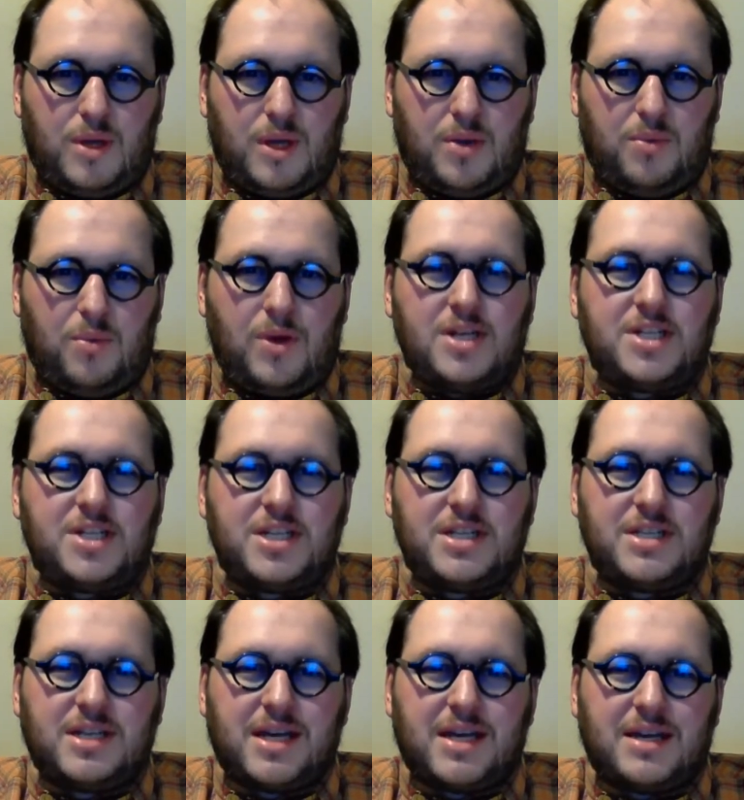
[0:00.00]
And what she
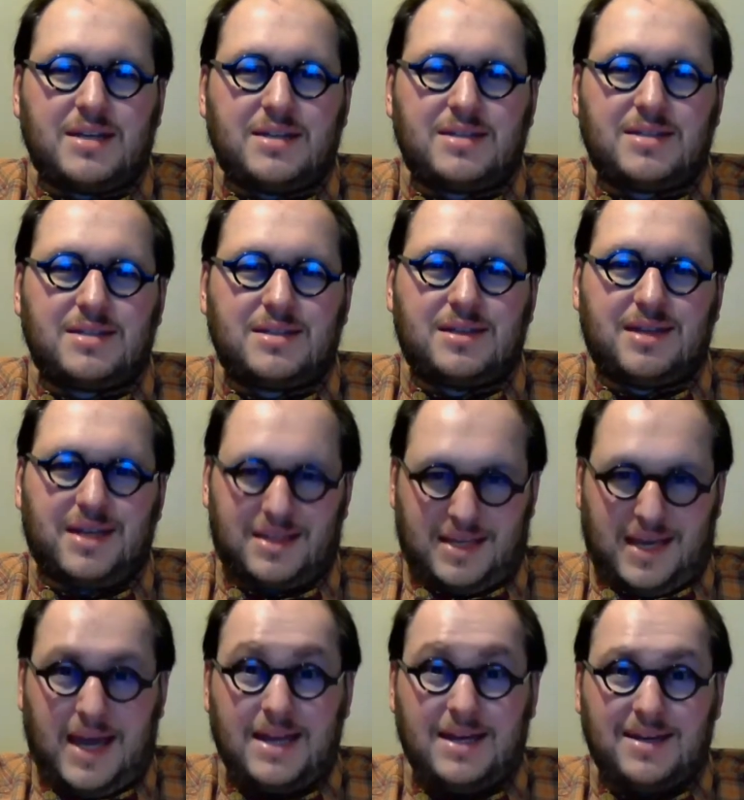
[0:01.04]
says at
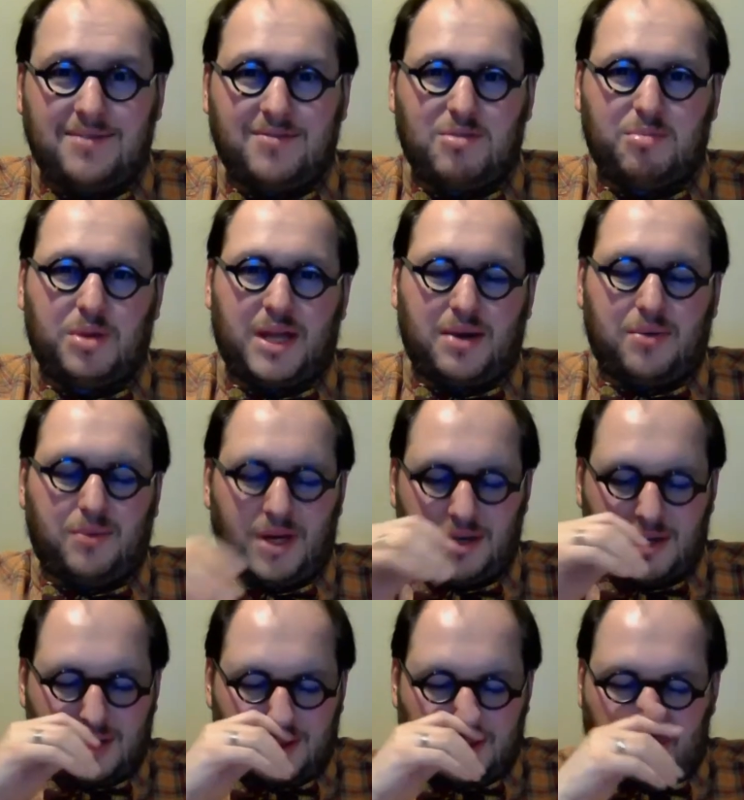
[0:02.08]
the end of the play, what
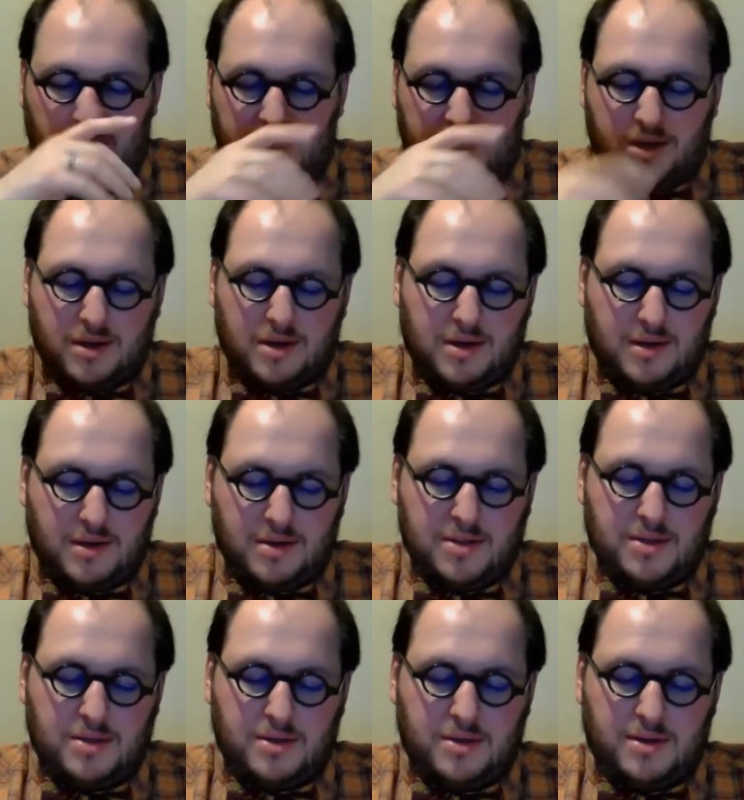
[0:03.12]
her
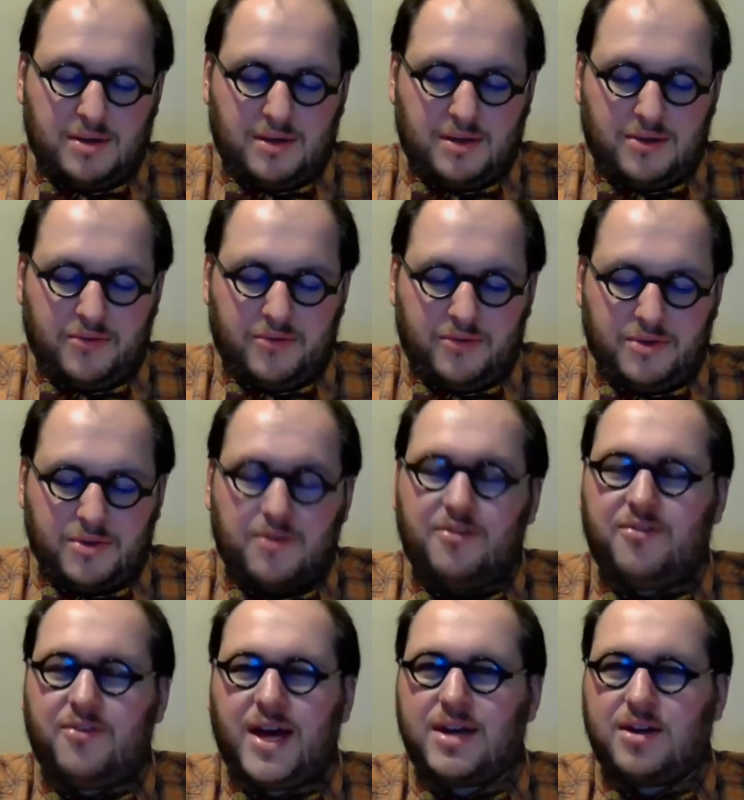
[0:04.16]
sort of
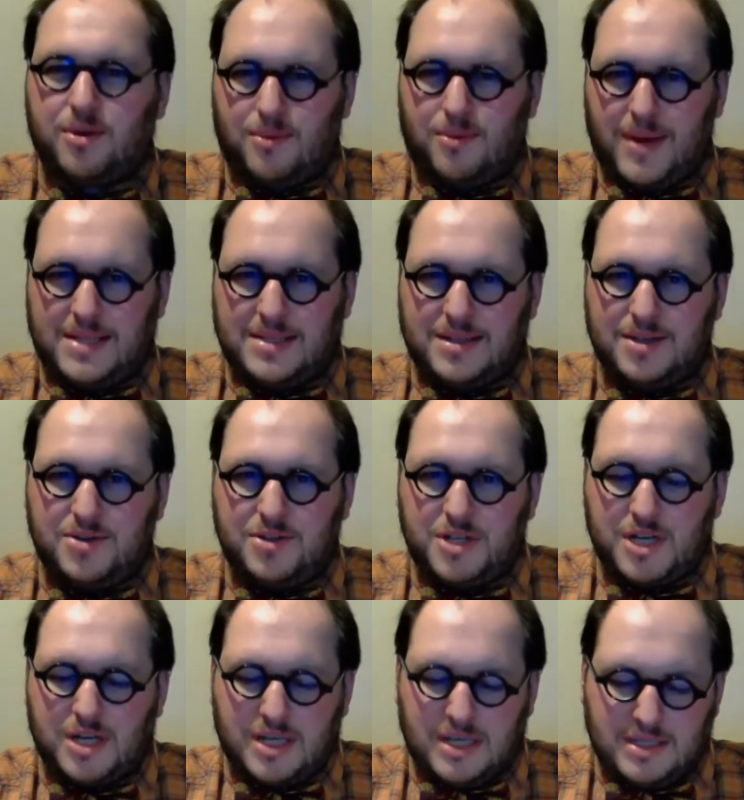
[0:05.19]
final
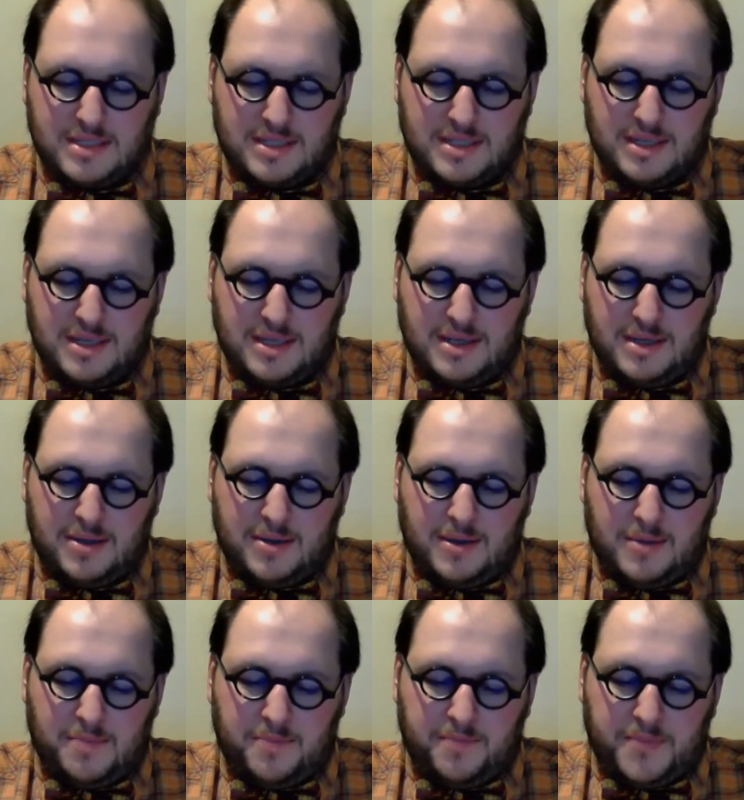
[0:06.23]
resolution is
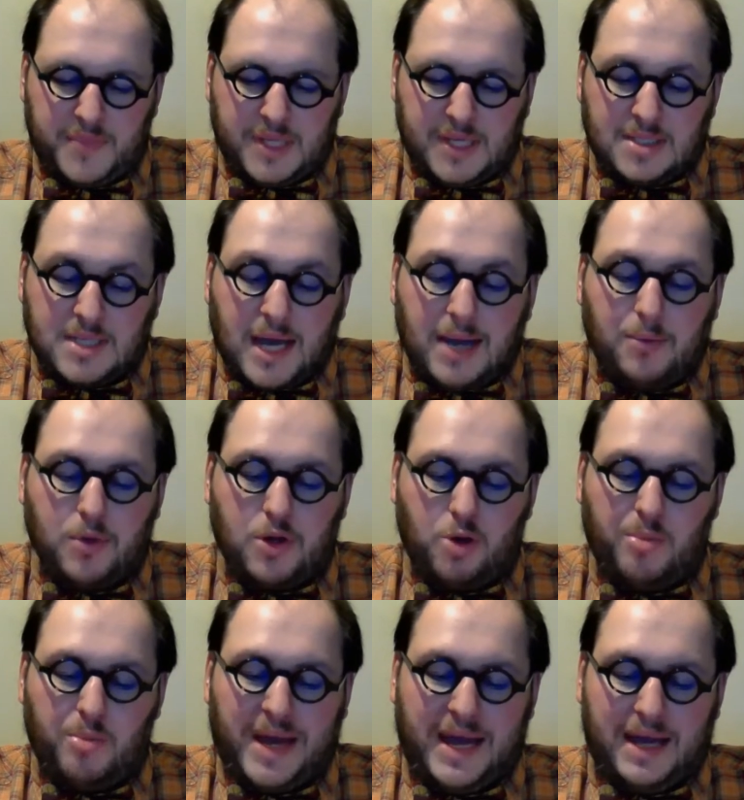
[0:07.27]
I will
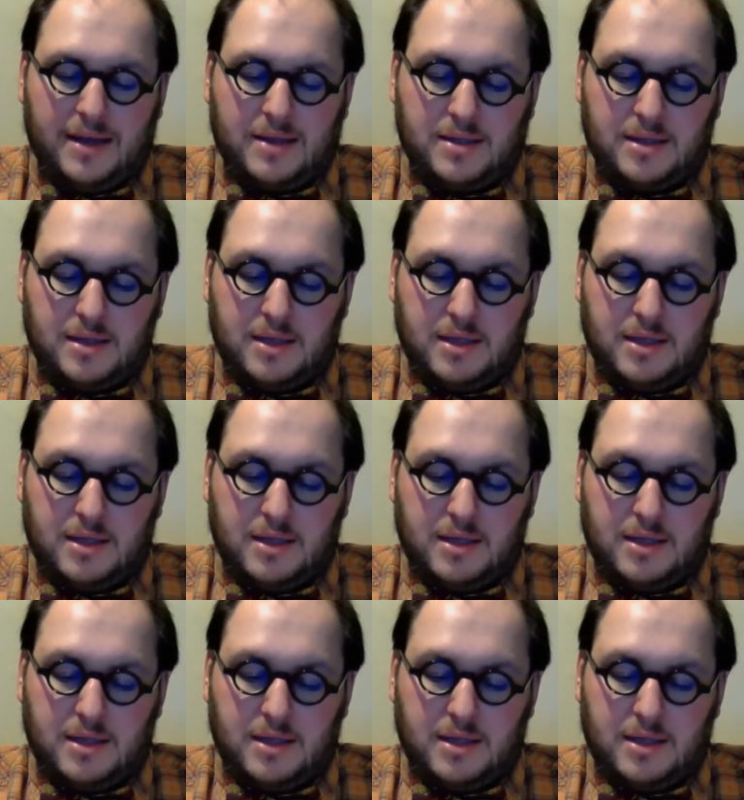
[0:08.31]
go back.